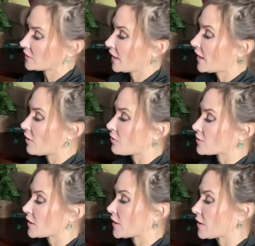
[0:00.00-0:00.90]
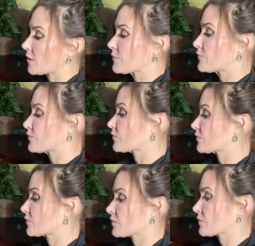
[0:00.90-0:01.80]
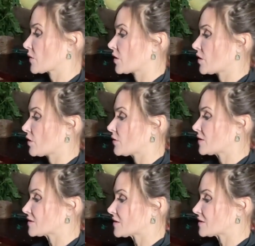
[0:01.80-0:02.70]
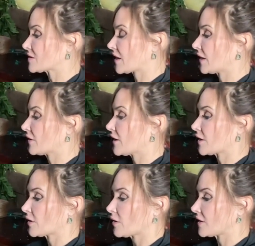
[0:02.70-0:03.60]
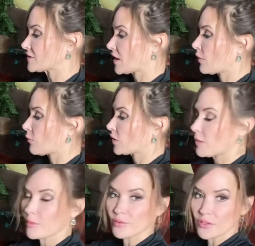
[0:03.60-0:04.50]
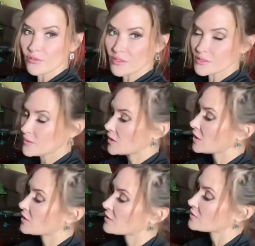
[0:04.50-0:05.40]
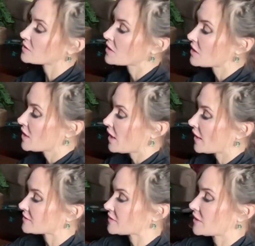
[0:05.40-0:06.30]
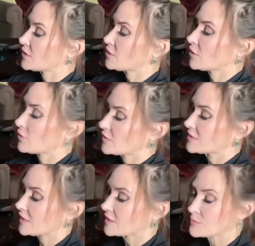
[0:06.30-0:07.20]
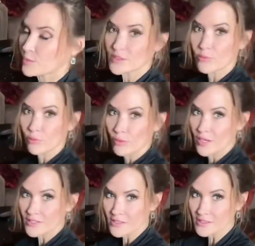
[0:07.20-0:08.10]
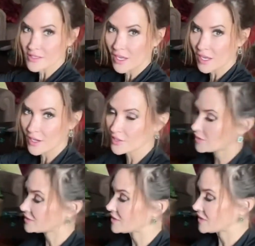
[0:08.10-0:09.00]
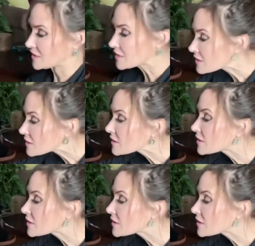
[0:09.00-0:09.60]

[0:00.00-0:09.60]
out. You know, it's kind of like I said in one of my previous videos. I said, you know, the dentist puts braces on teeth,